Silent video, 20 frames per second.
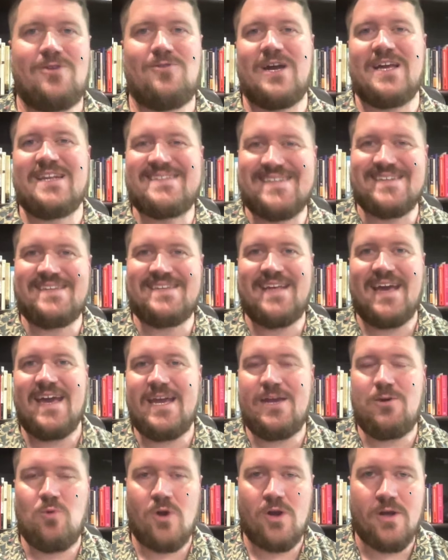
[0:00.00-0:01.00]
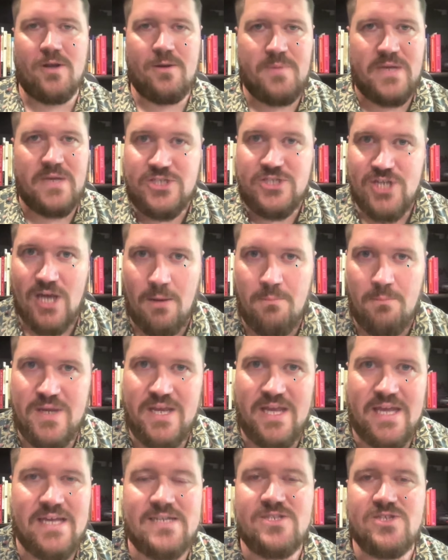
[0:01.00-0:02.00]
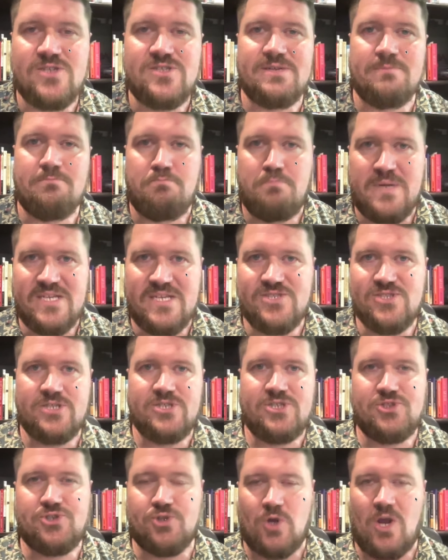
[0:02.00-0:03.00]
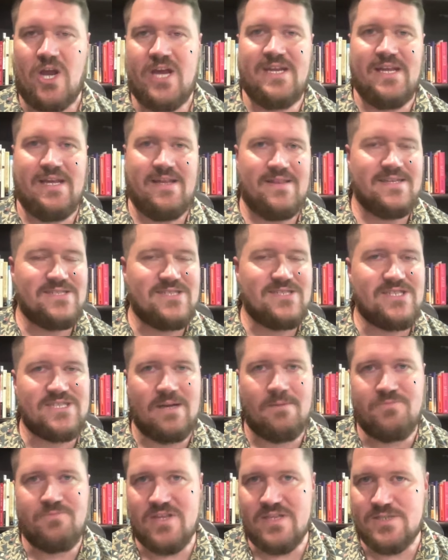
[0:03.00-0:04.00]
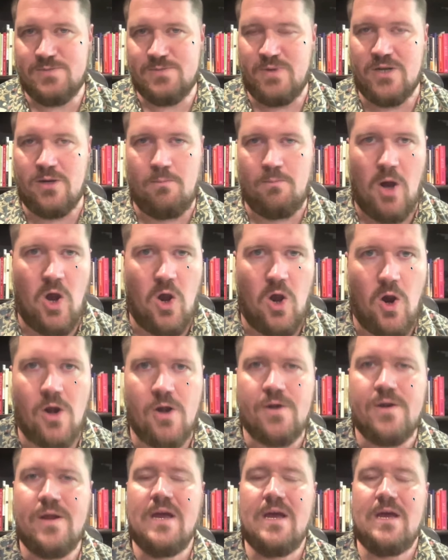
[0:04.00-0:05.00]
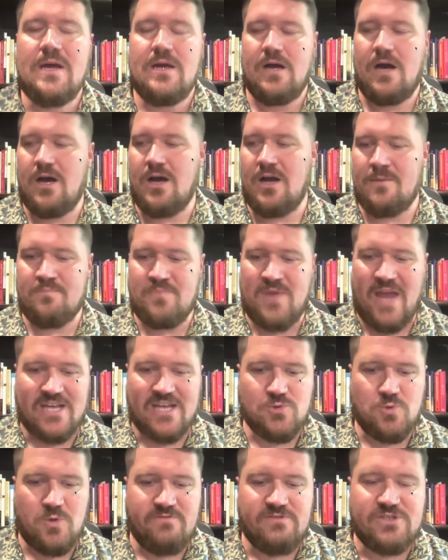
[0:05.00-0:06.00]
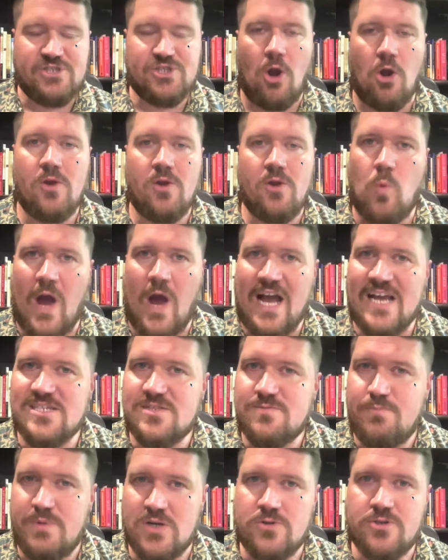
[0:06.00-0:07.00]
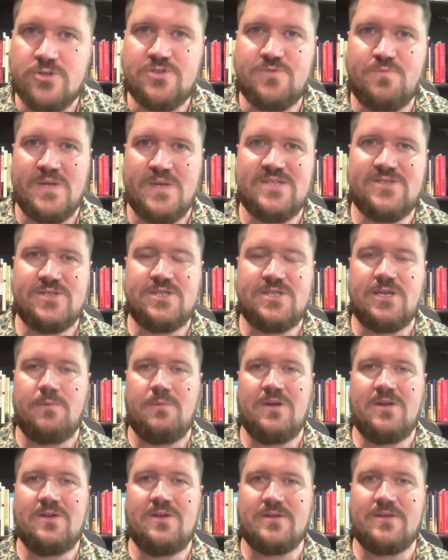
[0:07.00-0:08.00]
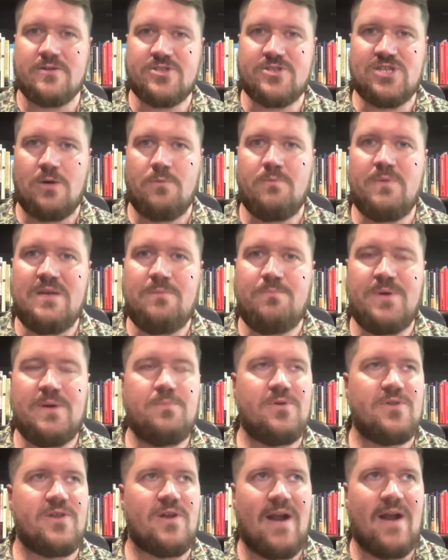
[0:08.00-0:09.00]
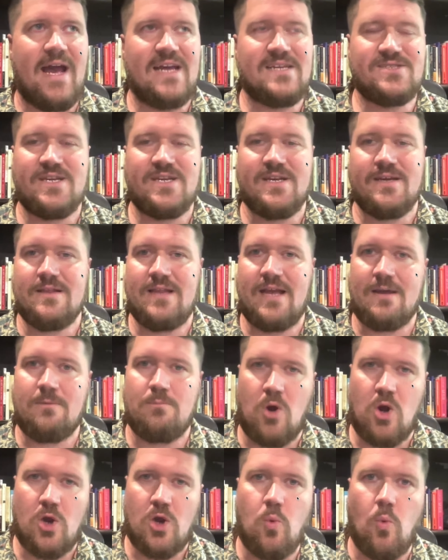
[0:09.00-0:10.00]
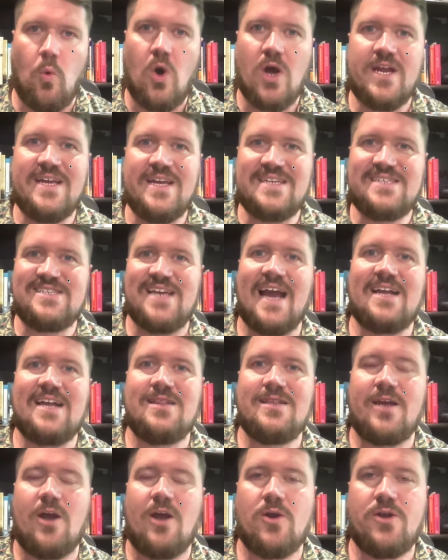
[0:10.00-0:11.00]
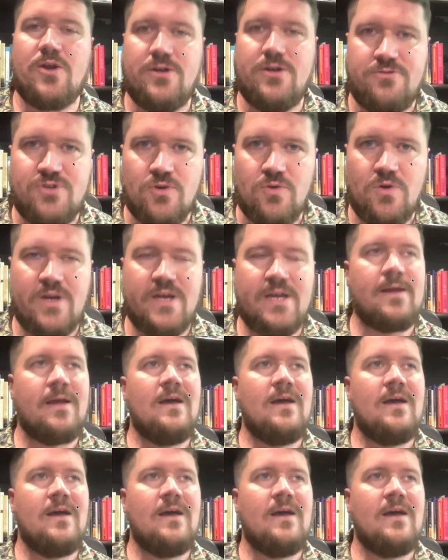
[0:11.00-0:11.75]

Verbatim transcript: and today we're going to be jumping into some business training. This is something that's been on my heart as we've started Wise Builders Business Community. There's so many people that are asking, like, Mark, what exactly are you doing?